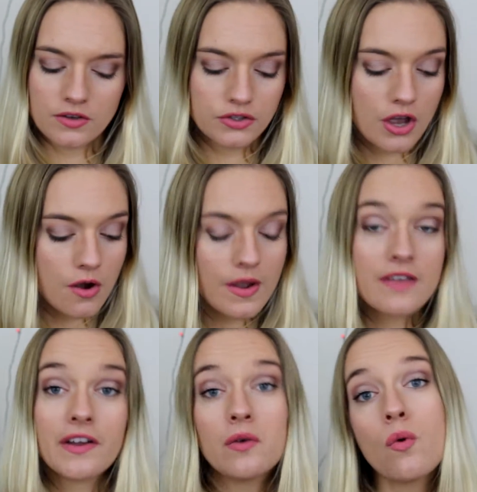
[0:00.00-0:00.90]
So
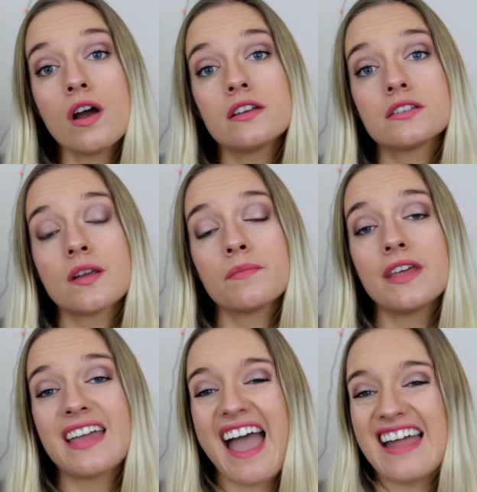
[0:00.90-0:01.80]
if I want
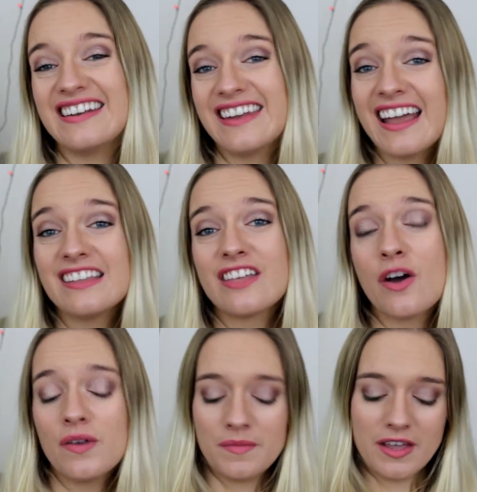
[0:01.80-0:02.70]
something at night though,
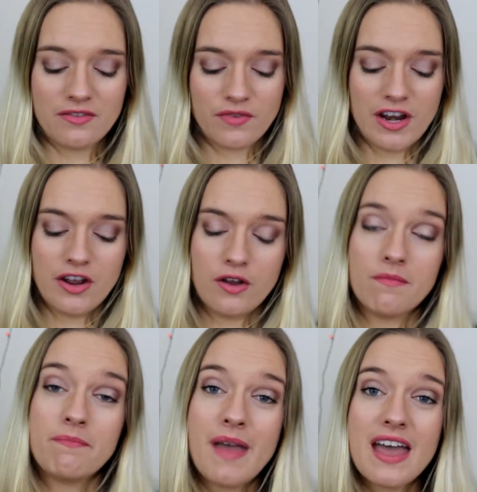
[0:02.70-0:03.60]
and I'm getting ready to go
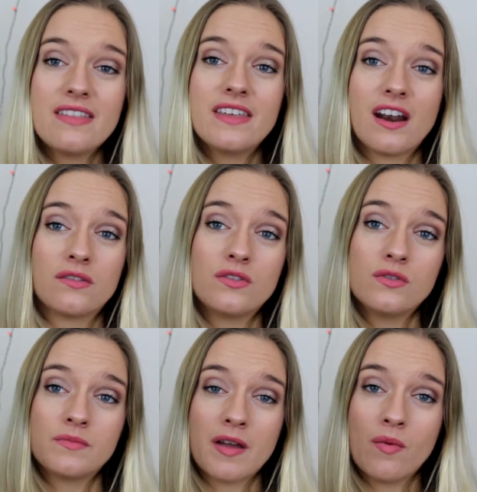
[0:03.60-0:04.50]
to bed, then I'll
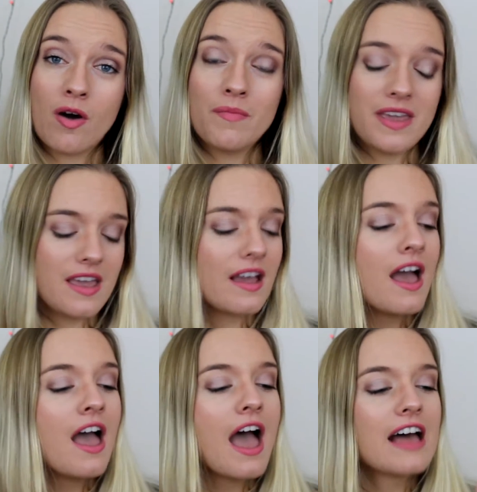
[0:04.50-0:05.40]
use my Well-Being
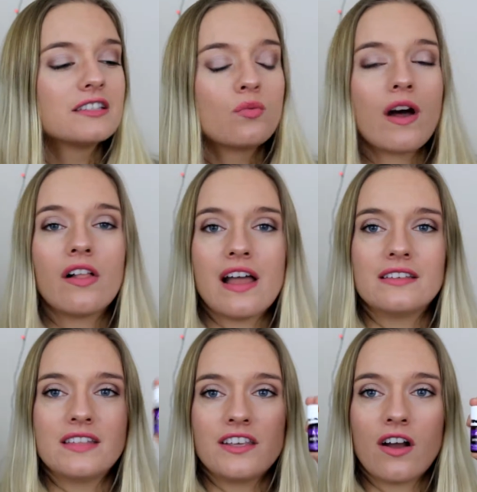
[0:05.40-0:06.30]
as well
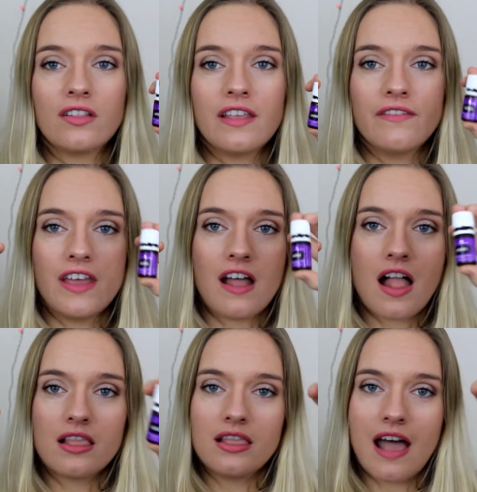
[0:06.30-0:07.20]
as the Young Living
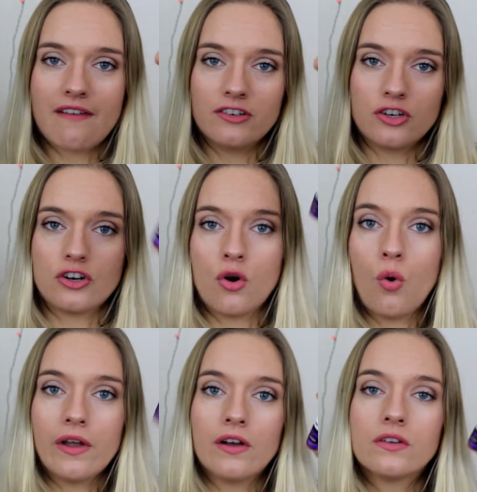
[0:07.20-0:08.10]
lavender
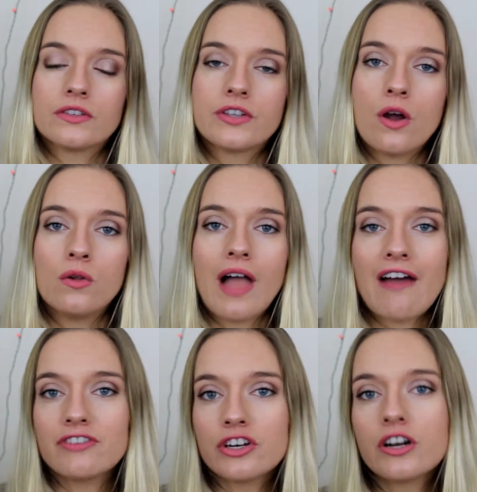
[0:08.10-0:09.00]
oil. So
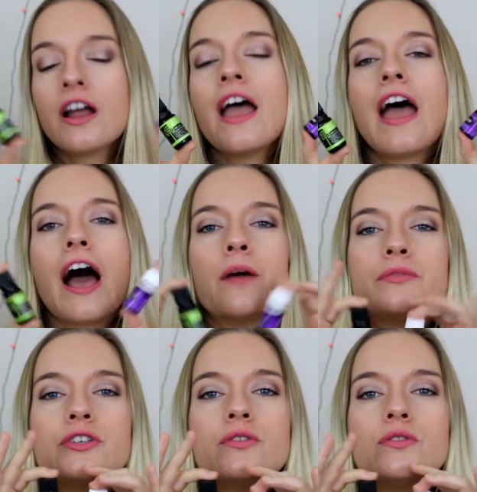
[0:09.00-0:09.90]
lavender
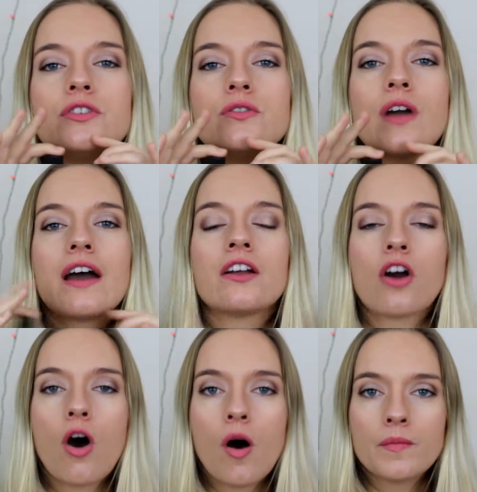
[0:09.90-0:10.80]
helps you to kind of
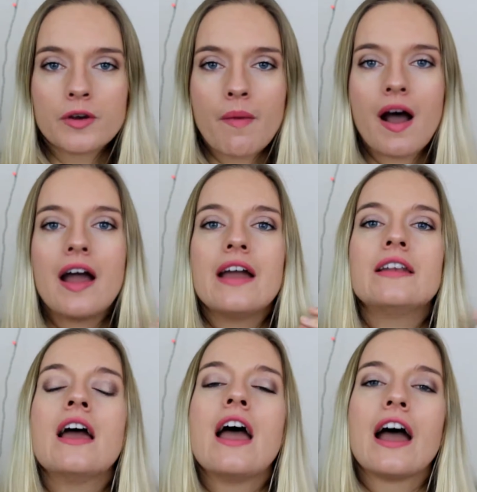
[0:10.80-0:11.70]
calm your
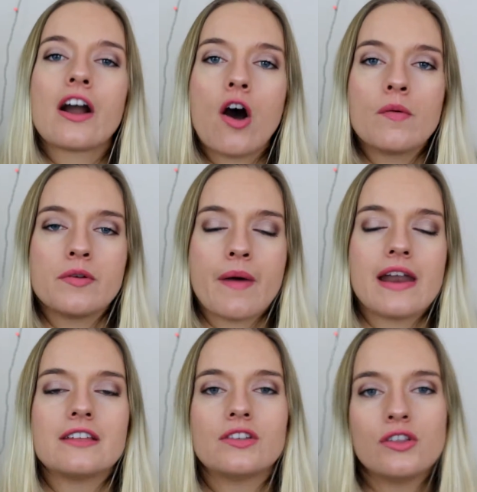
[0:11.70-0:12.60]
mind and calm your
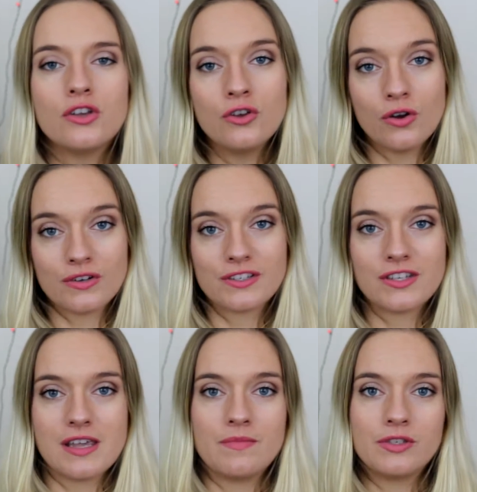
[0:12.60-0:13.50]
body so that you can go to
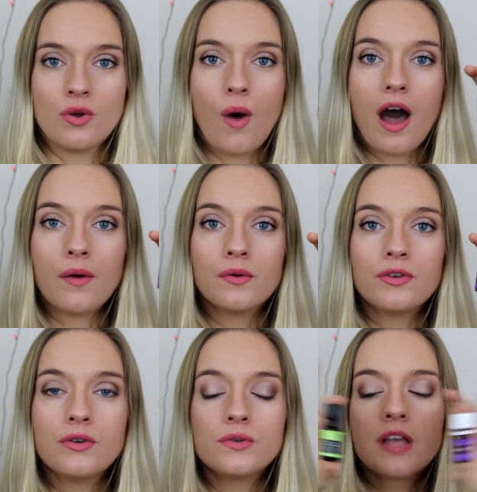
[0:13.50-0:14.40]
sleep. So I will
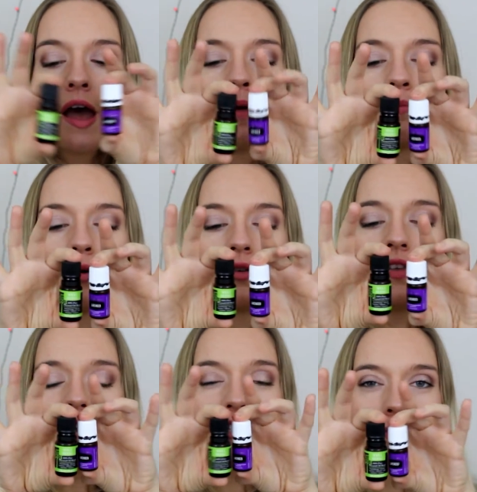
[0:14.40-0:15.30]
use both of
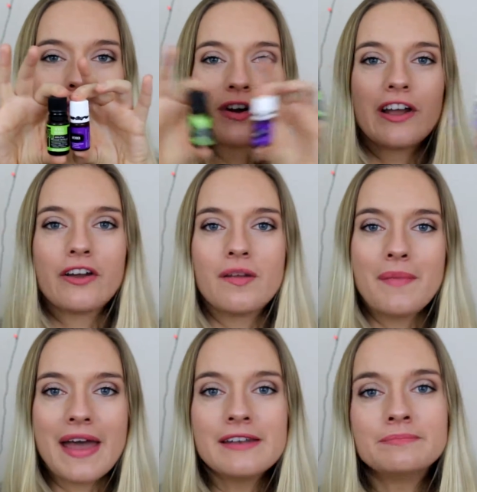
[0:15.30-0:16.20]
these before I go to
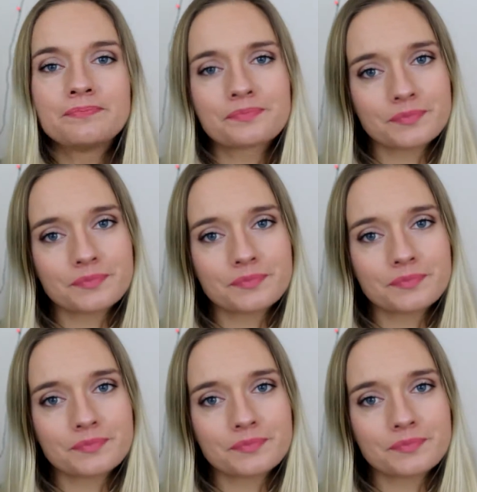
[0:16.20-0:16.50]
bed